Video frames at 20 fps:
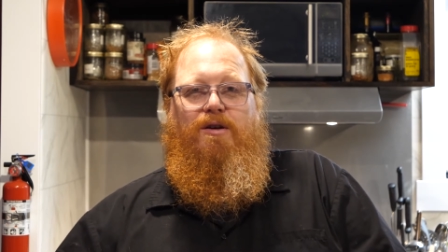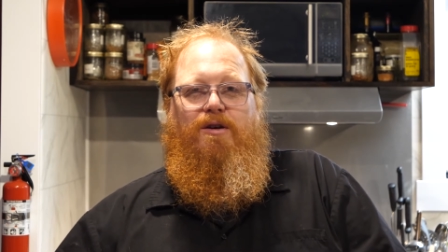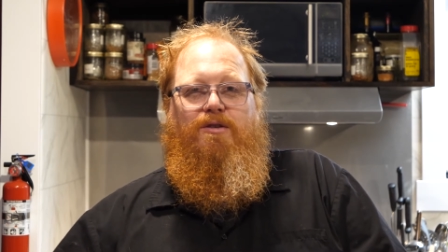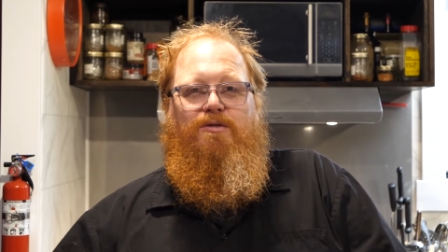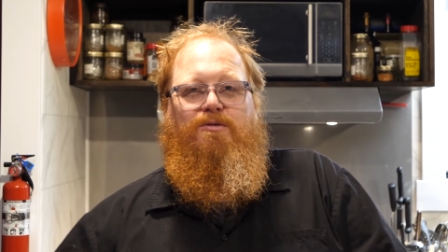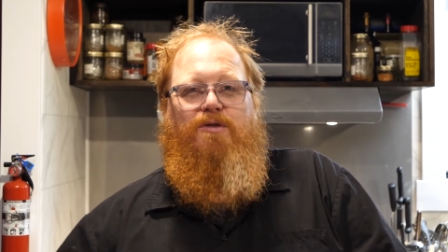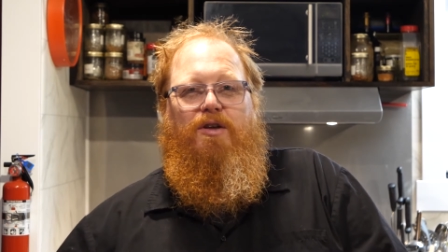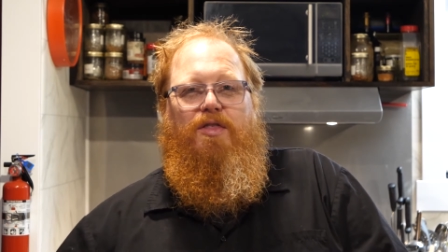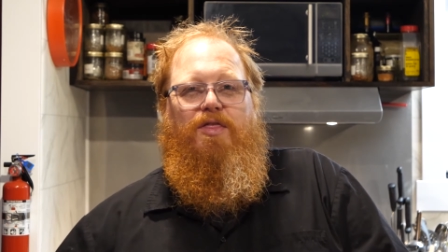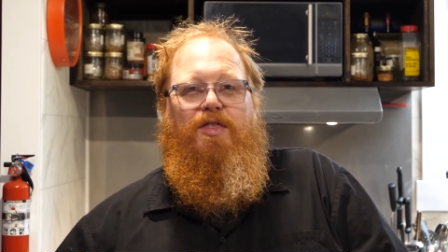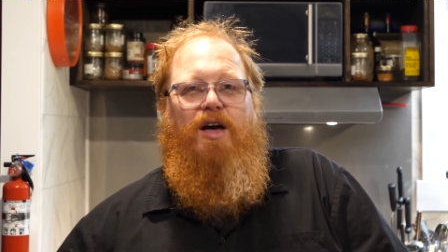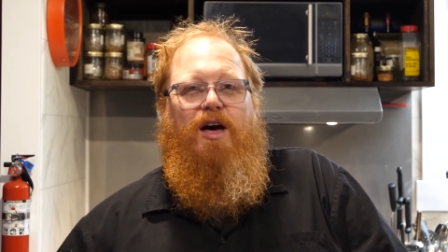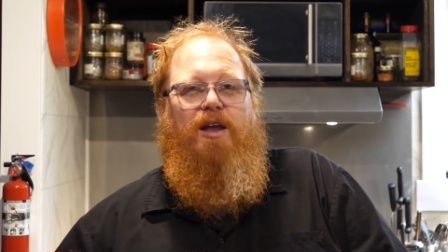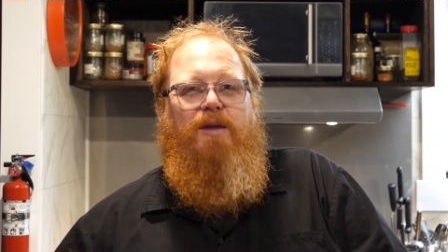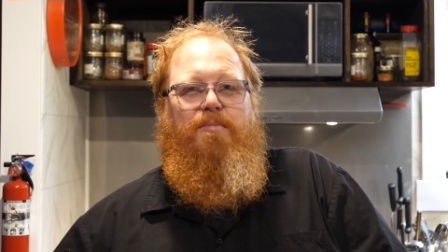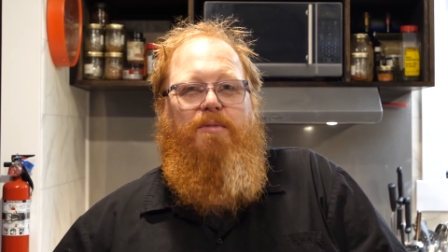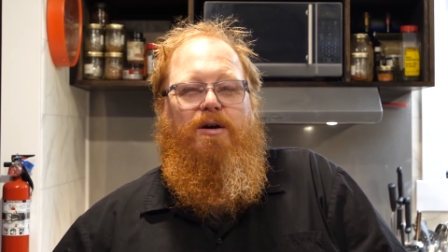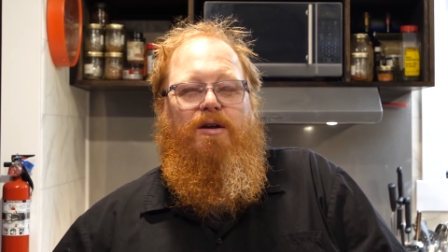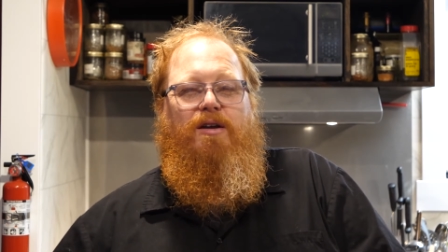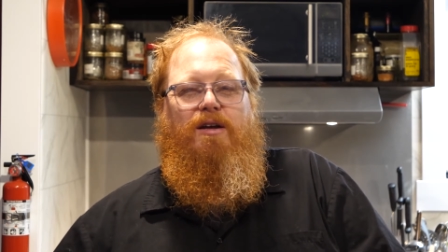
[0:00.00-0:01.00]
So I thought
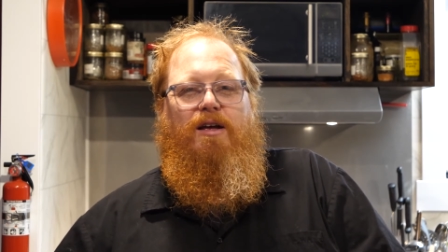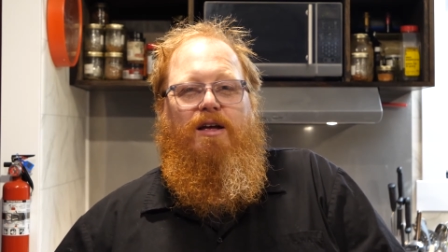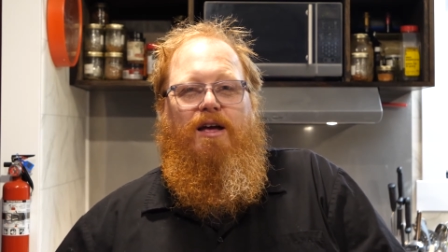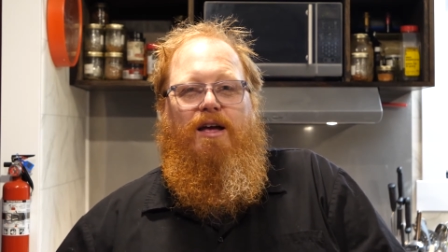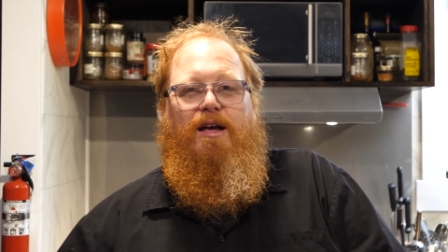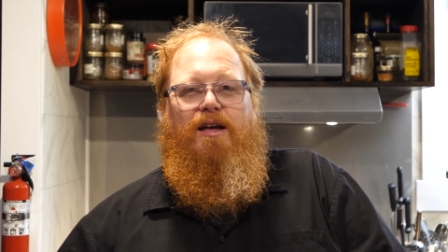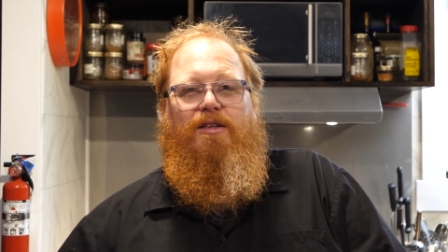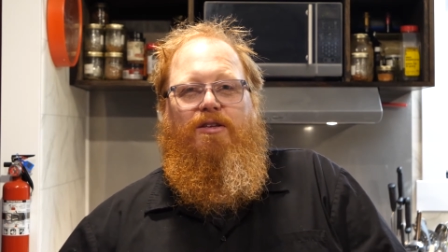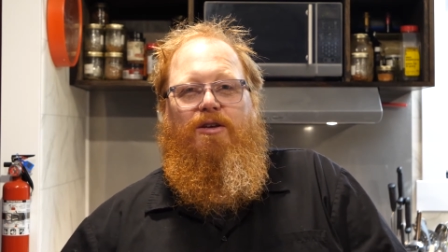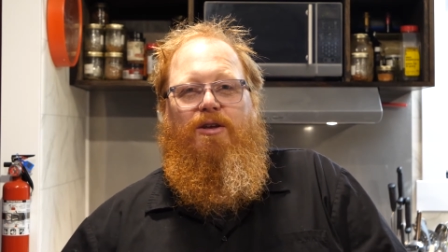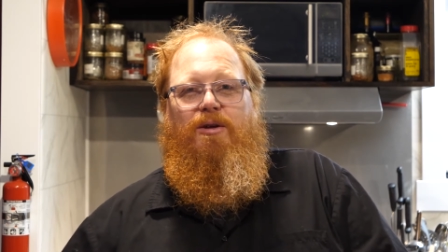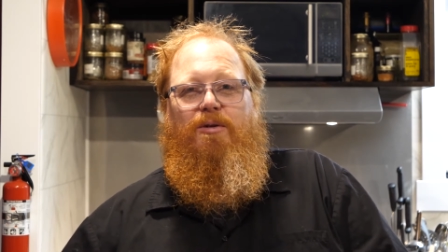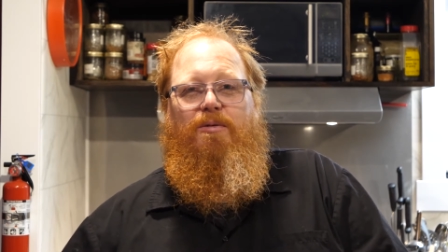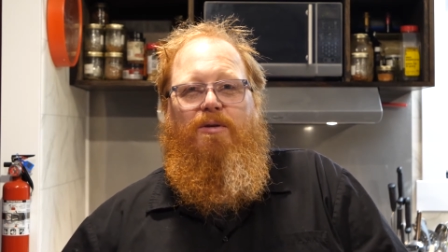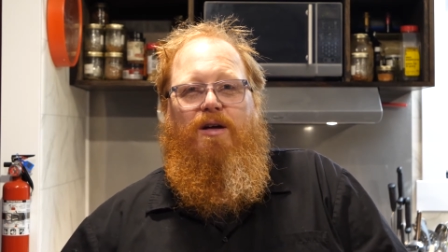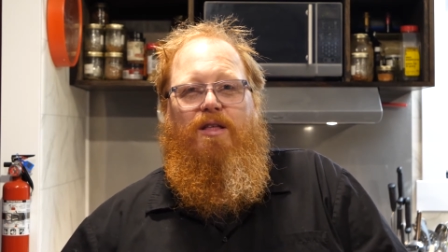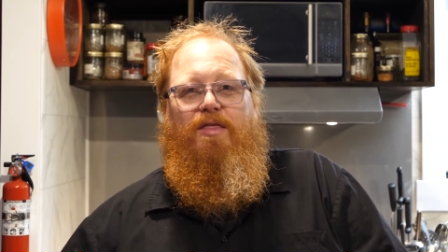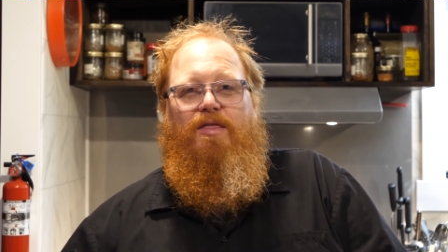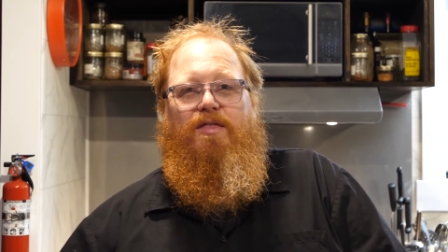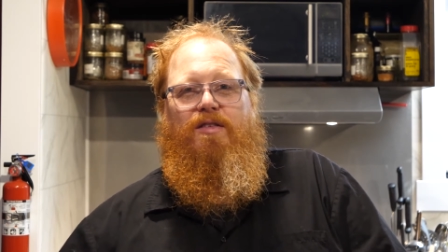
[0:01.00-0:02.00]
about it, and you know
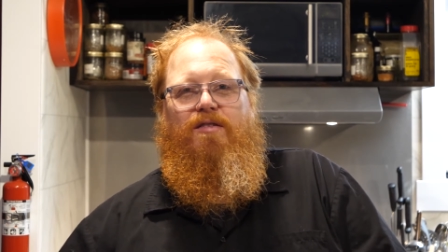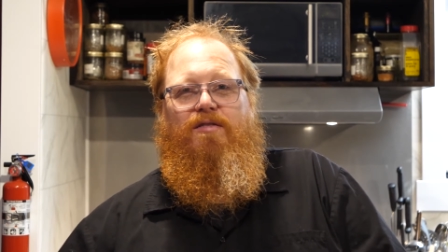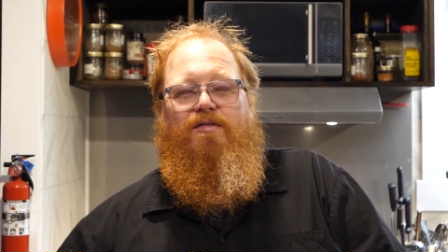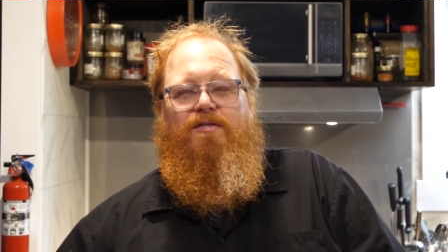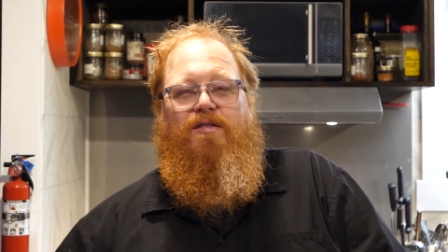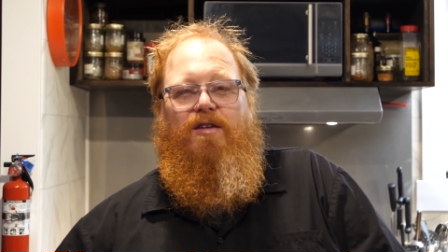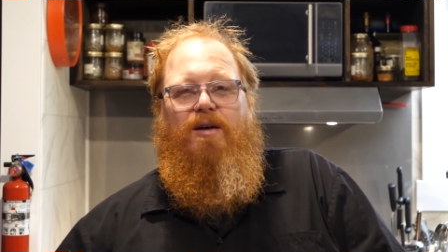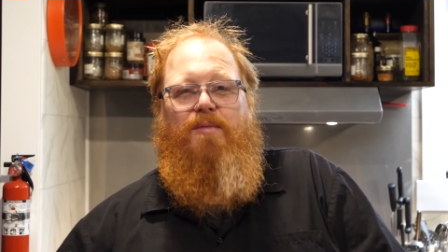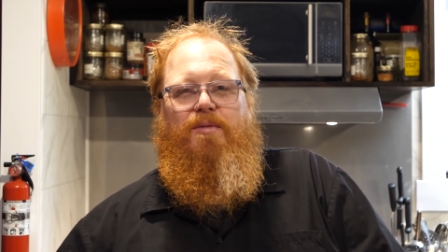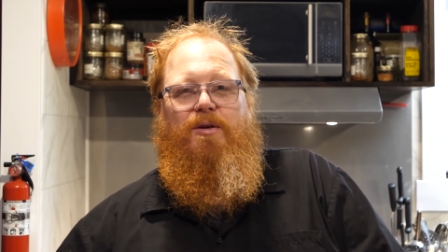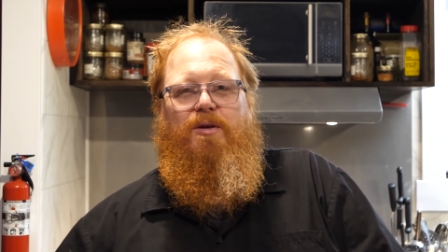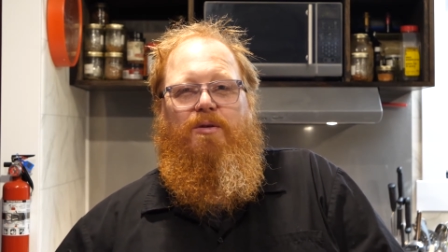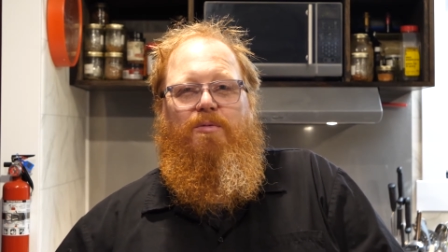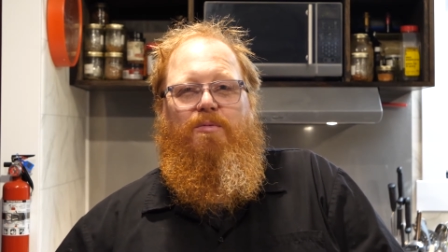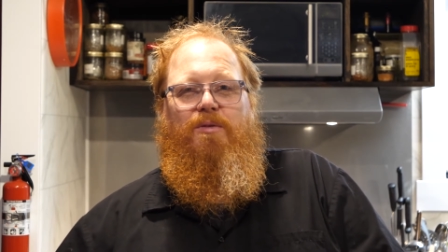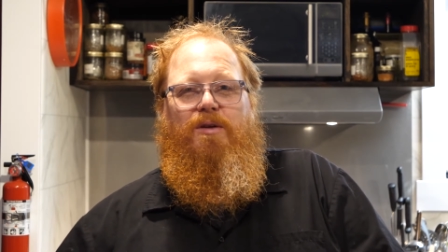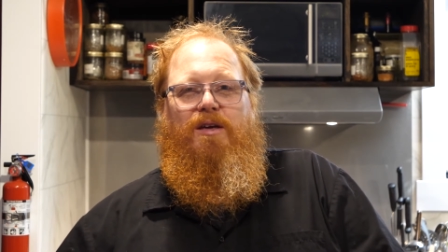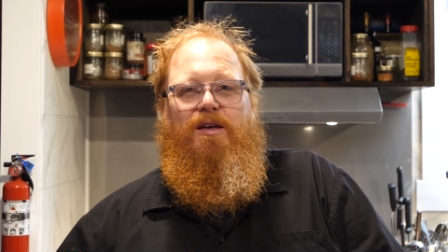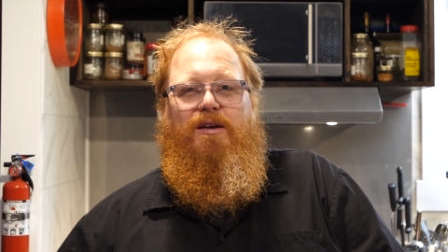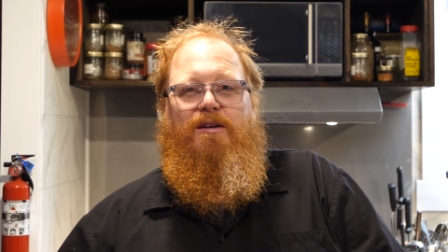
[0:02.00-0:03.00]
what, this
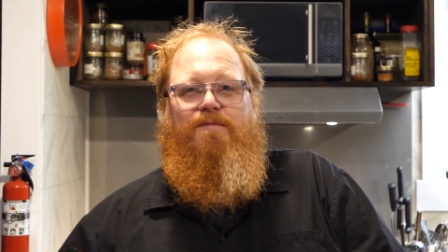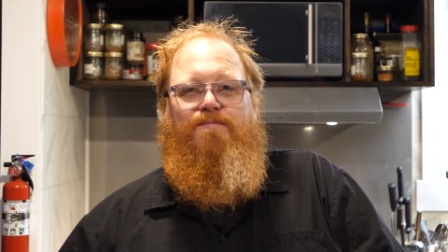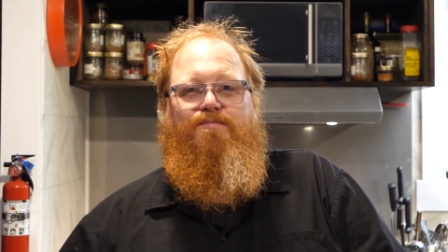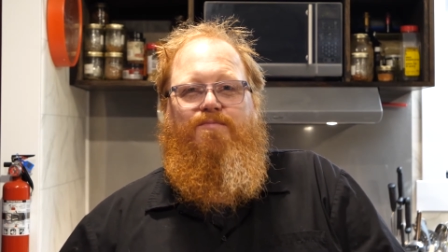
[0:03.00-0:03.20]
coming week,